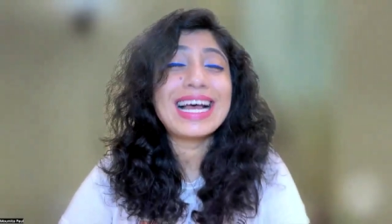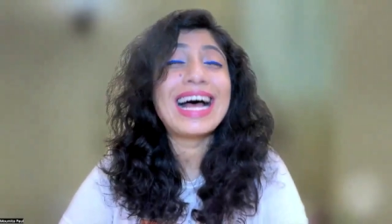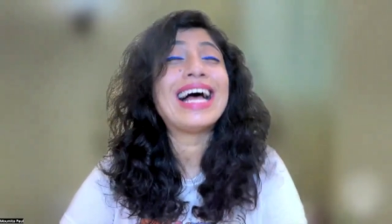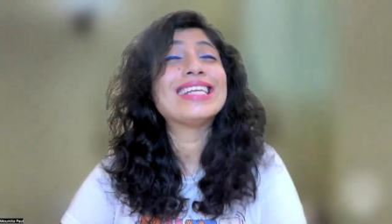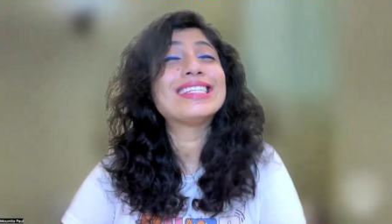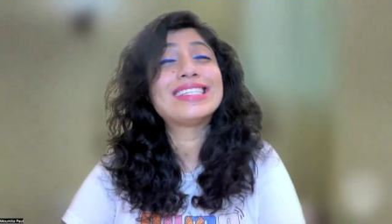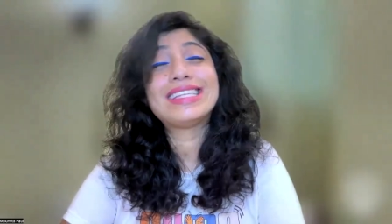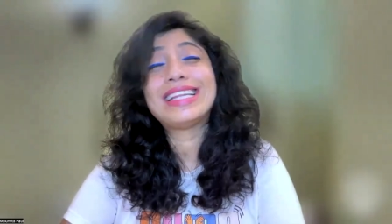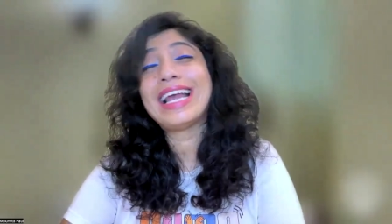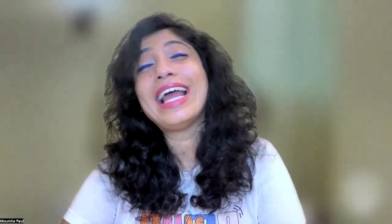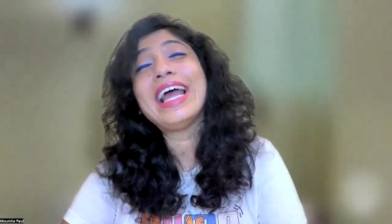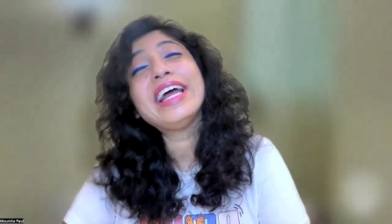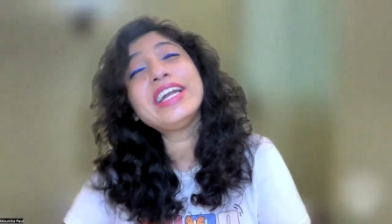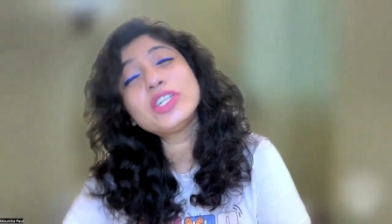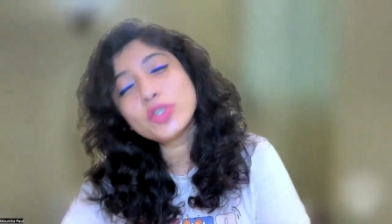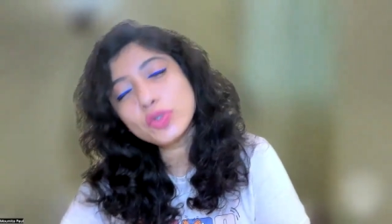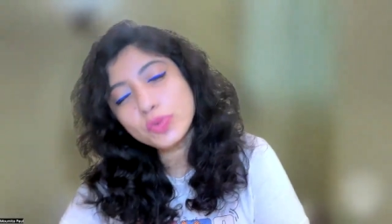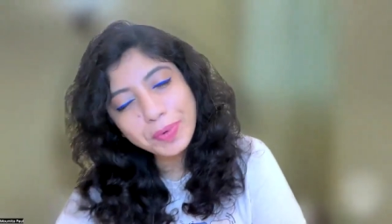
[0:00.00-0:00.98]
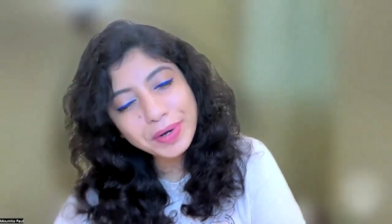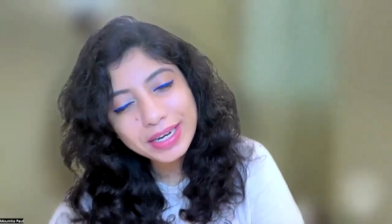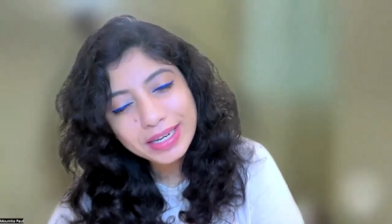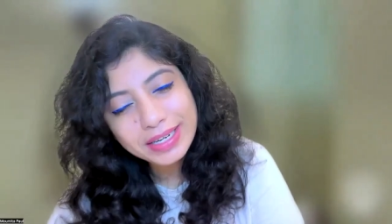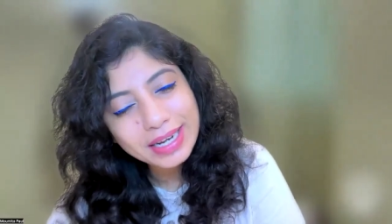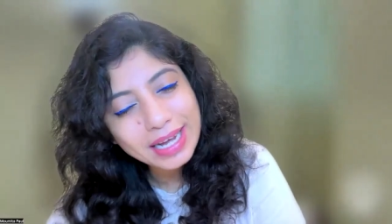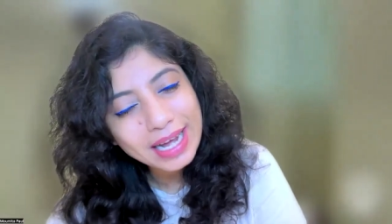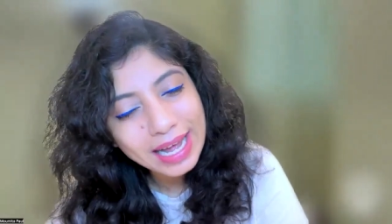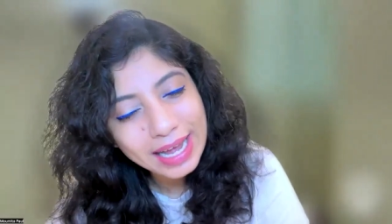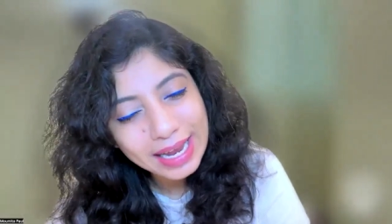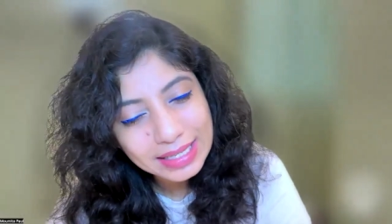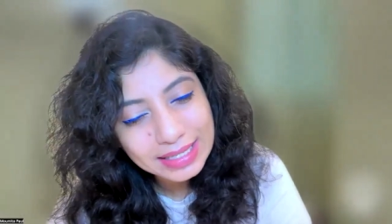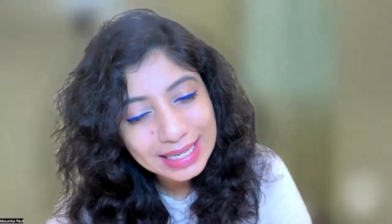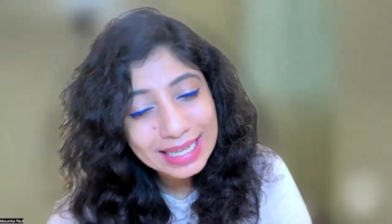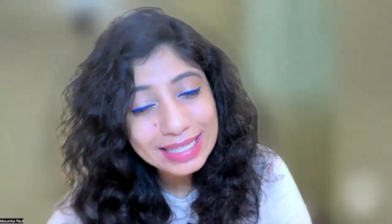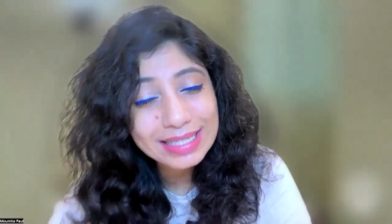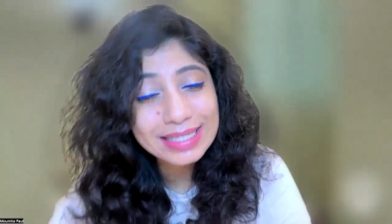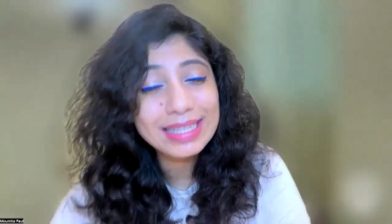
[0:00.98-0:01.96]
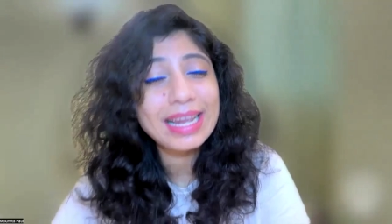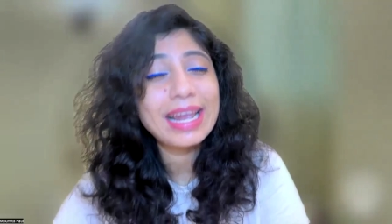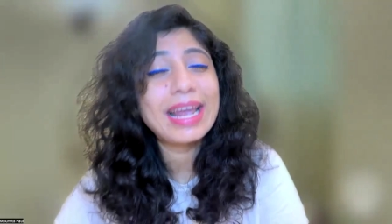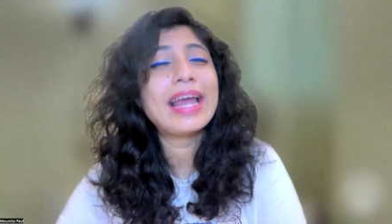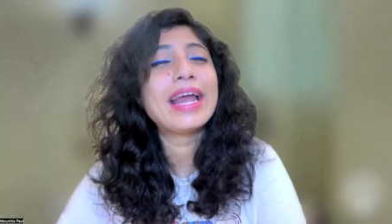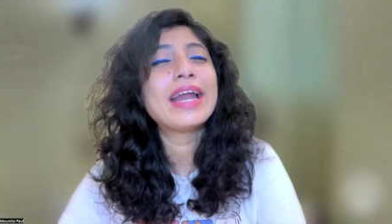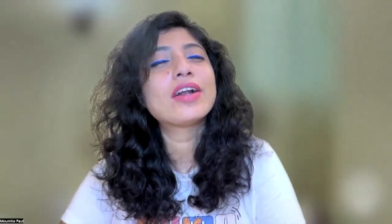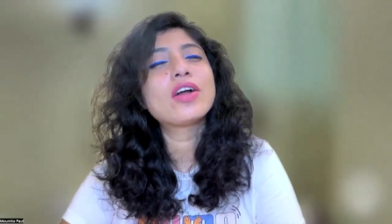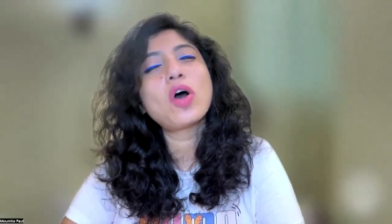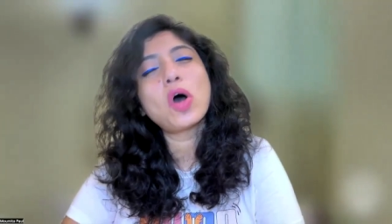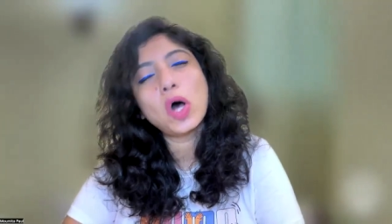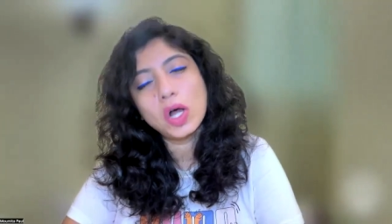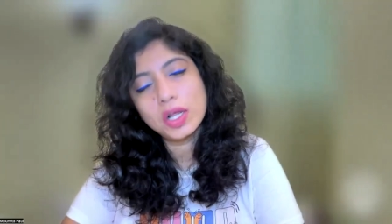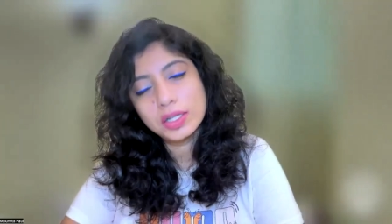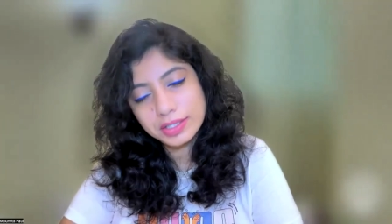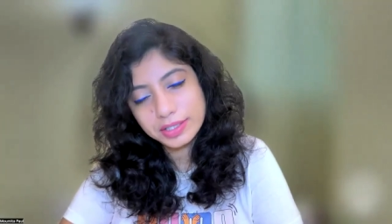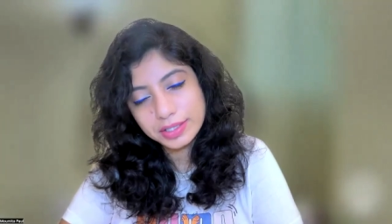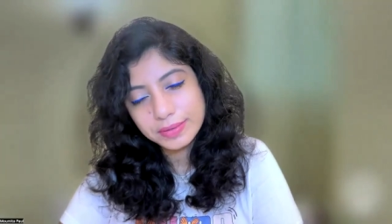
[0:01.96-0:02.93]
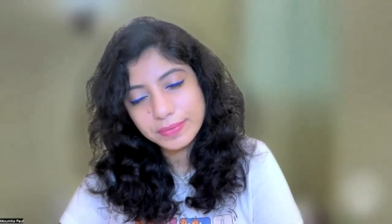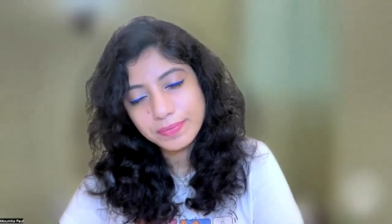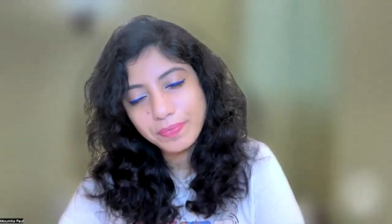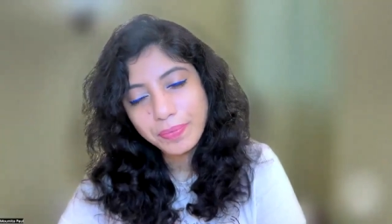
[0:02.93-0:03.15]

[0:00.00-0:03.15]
as their spirit guides, as their gods.